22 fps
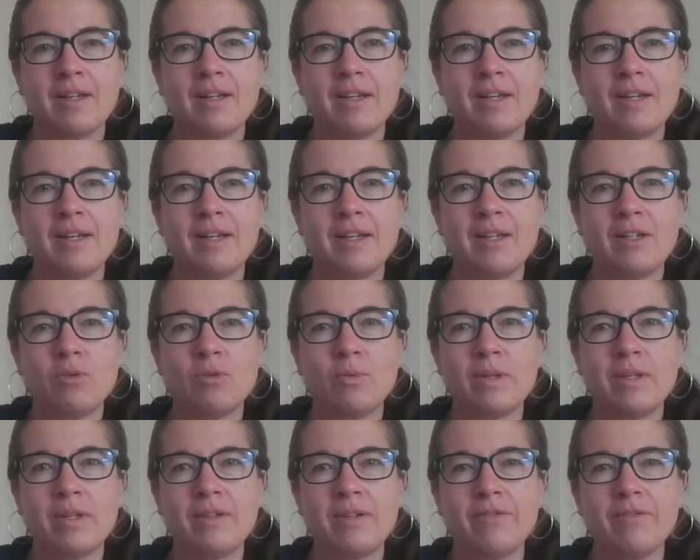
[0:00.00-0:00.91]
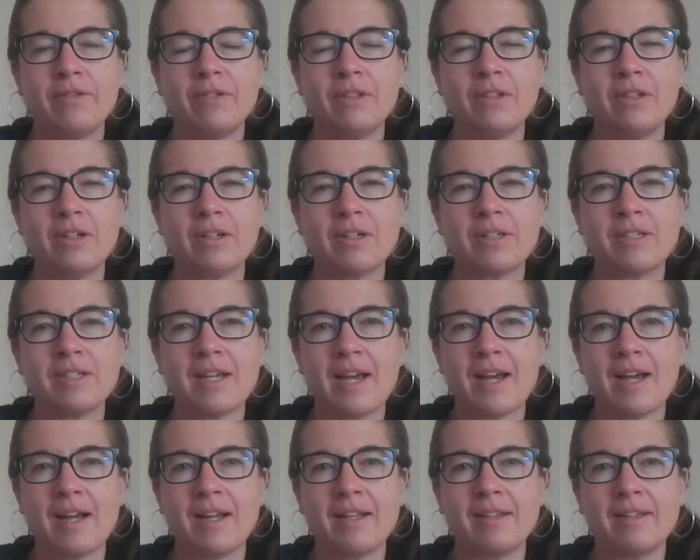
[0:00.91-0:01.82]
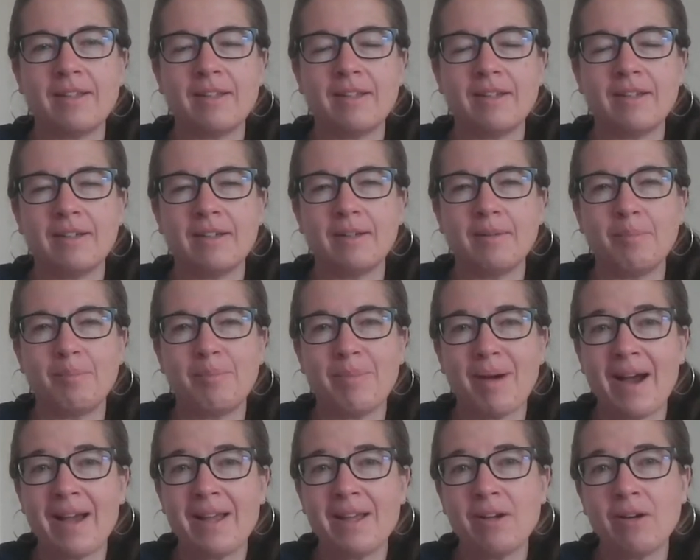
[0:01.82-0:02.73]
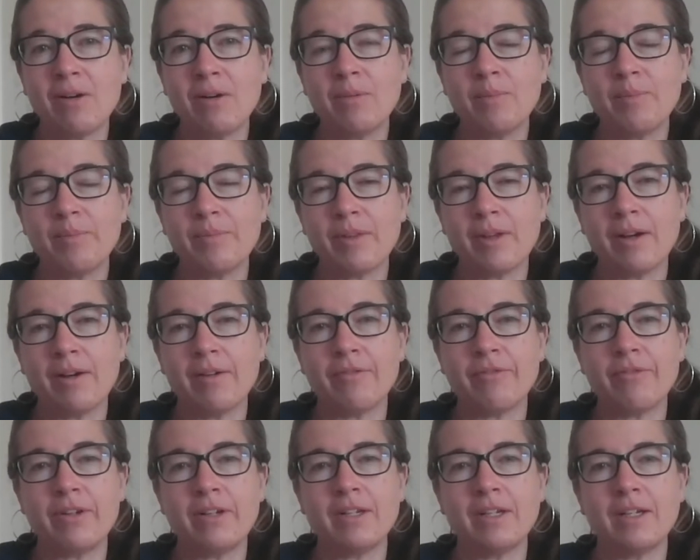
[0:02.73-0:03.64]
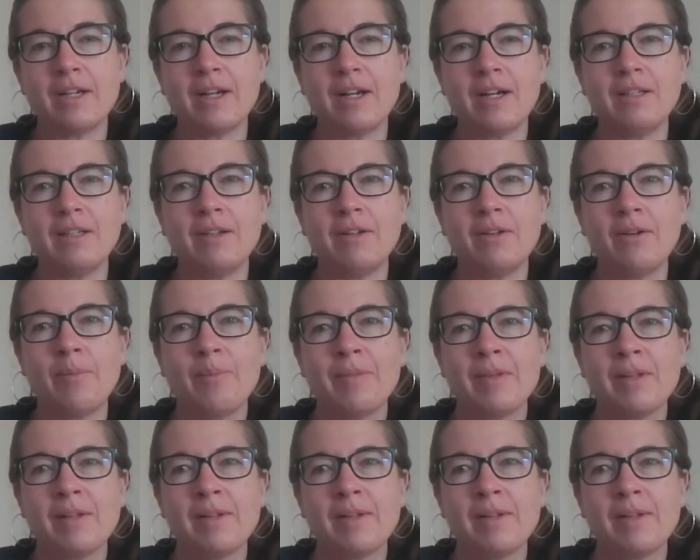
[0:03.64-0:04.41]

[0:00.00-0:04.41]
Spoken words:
And we've looked at the bio of Frida Kahlo,